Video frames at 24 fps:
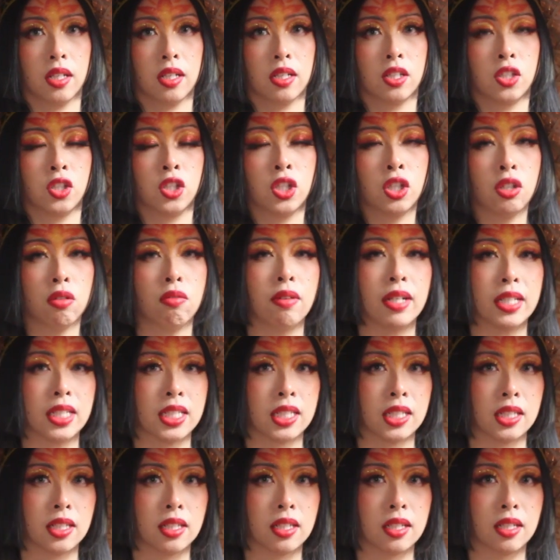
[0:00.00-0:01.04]
to
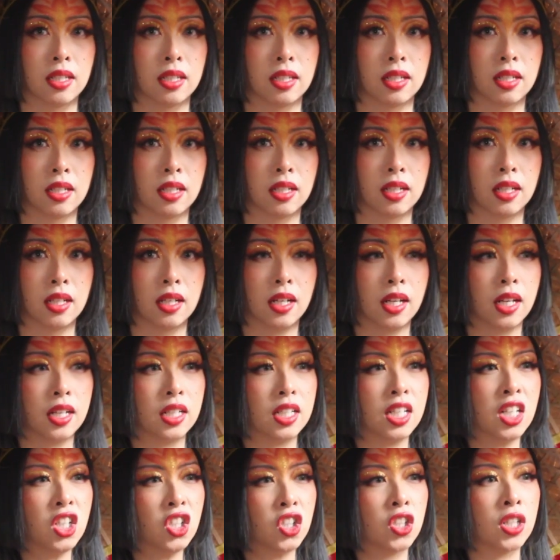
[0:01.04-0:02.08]
it. And
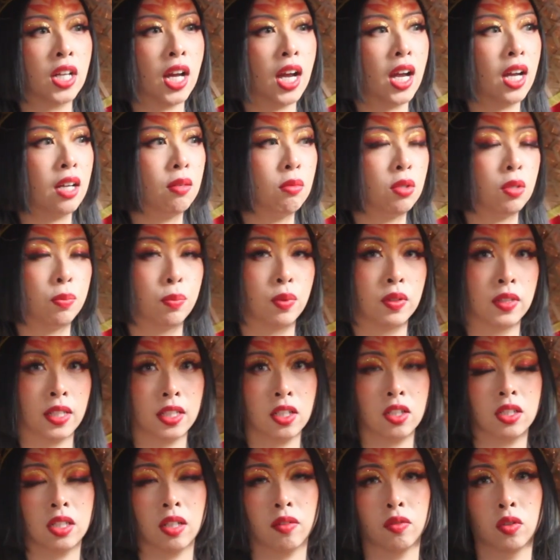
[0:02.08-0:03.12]
each time you present
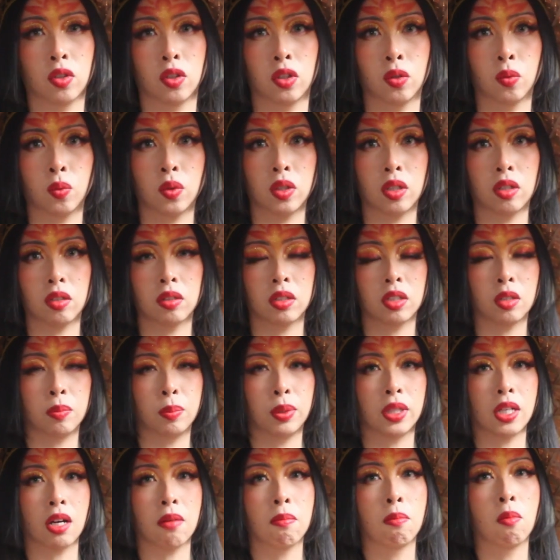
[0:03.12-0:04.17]
yourself to the world, it'll
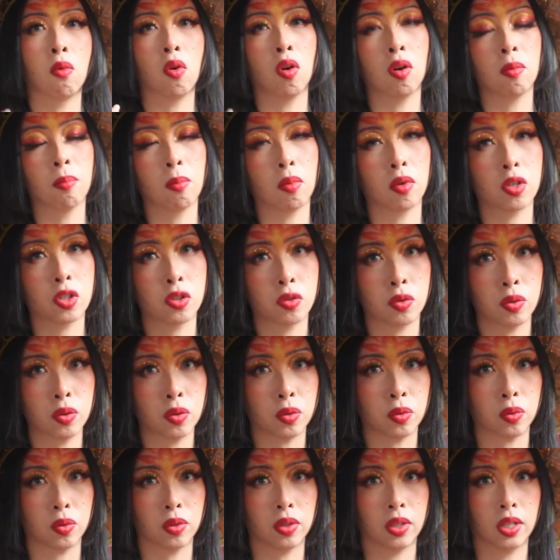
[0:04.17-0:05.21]
become more and more
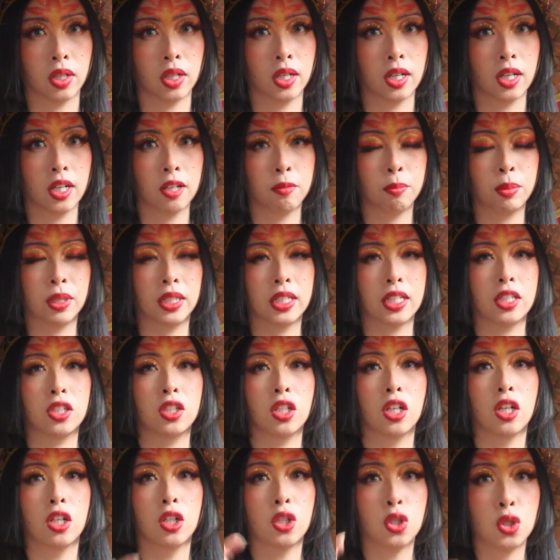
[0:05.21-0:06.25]
true. Because
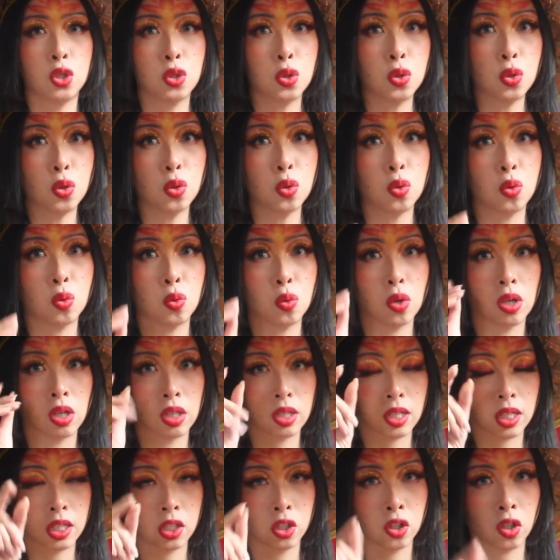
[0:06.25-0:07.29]
you
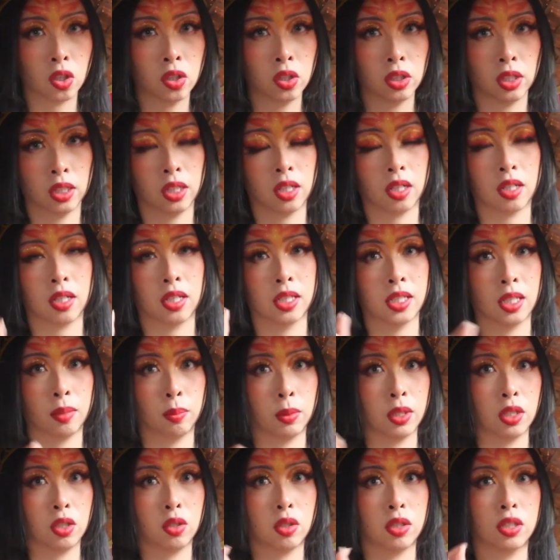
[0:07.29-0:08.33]
internally are
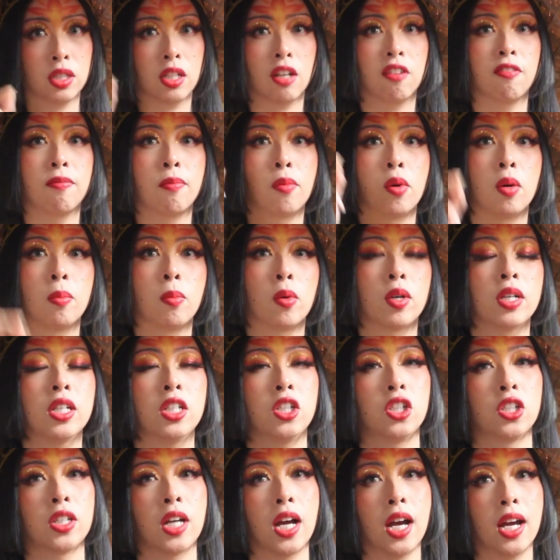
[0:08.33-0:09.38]
accepting yourself more and more
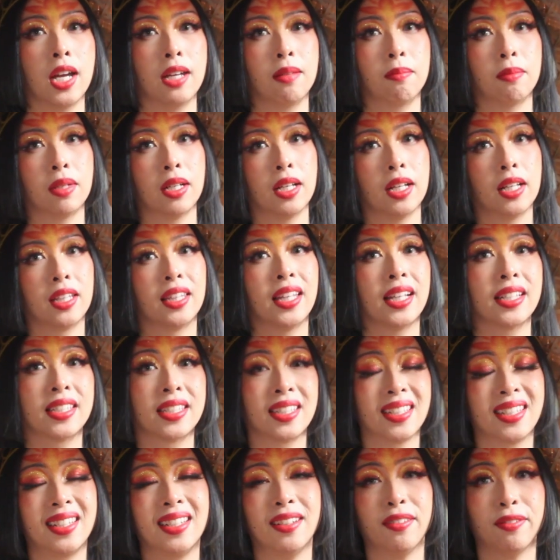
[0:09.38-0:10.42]
each time. That's
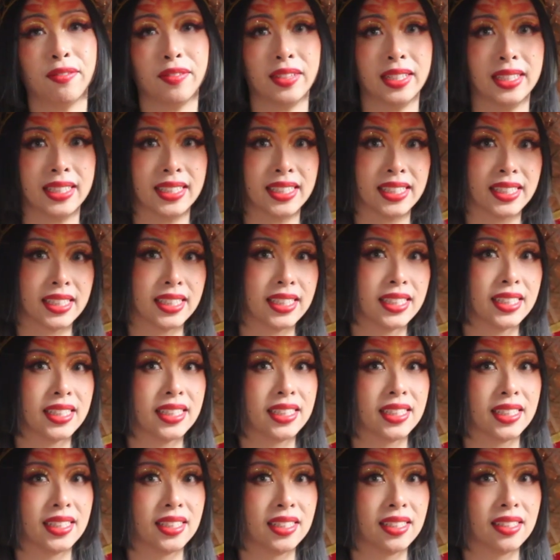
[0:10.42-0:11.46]
the difference.
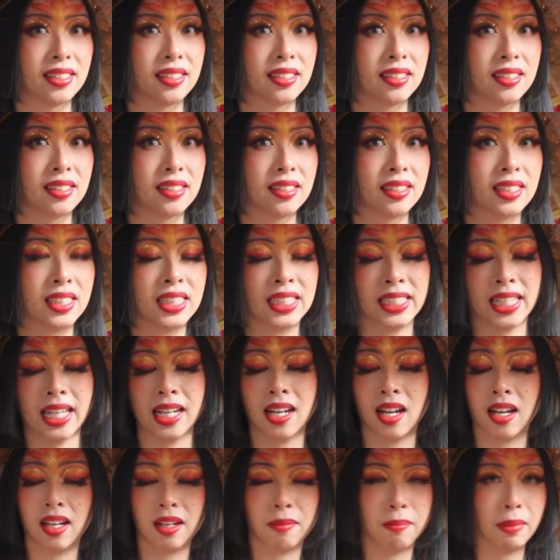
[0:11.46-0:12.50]
Is that
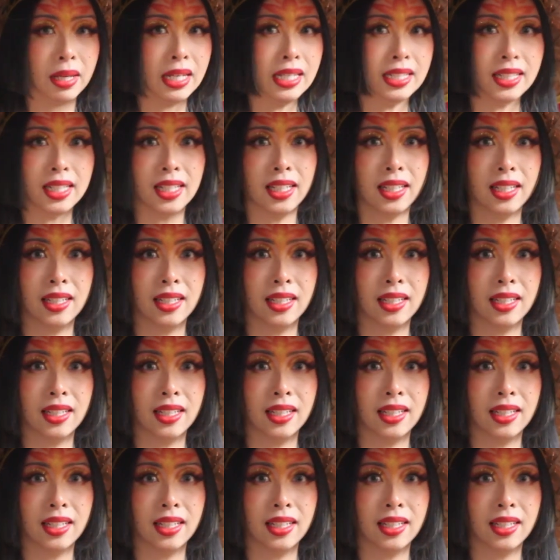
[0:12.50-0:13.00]
not amazing?